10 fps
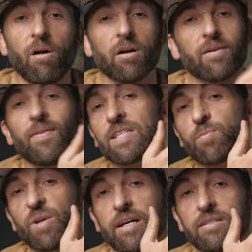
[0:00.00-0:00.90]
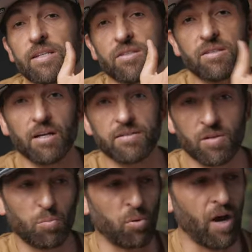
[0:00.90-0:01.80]
longer, and that's because it does
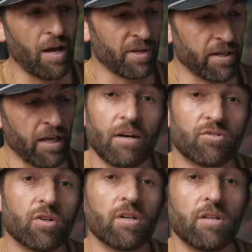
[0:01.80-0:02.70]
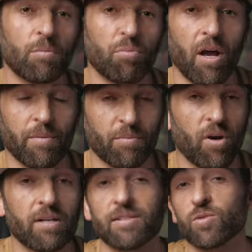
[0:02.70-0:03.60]
the priming. Now, during the priming
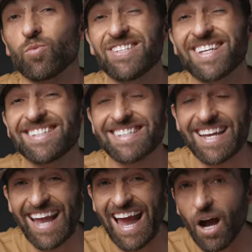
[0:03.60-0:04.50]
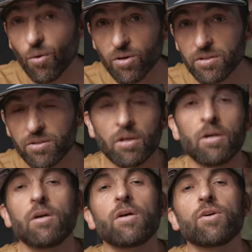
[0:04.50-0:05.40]
process, which can take hours,
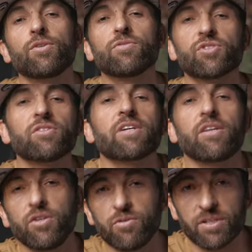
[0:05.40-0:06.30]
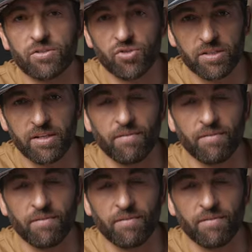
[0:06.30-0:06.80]
you still can use it, just